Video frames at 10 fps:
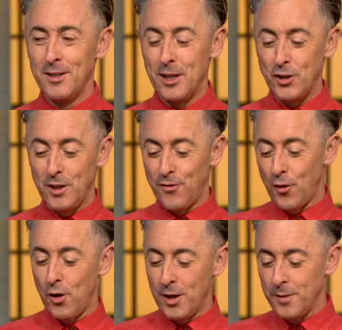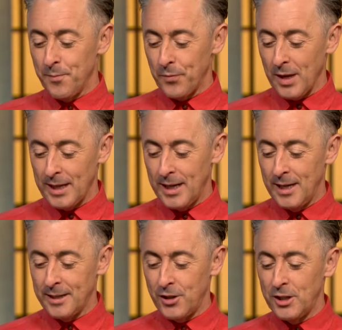that she'd fallen,
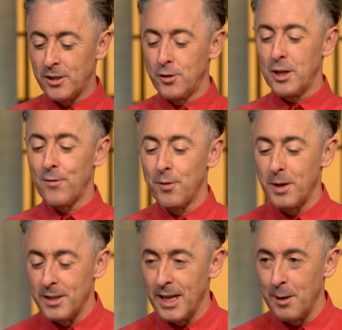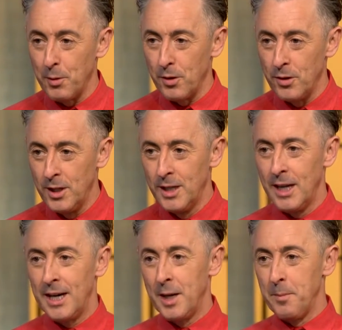like she'd stood up from her table
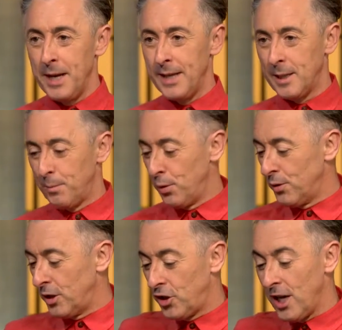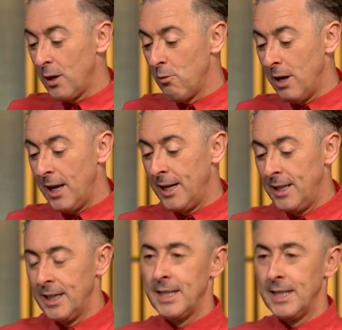and her maid had pulled the chair away.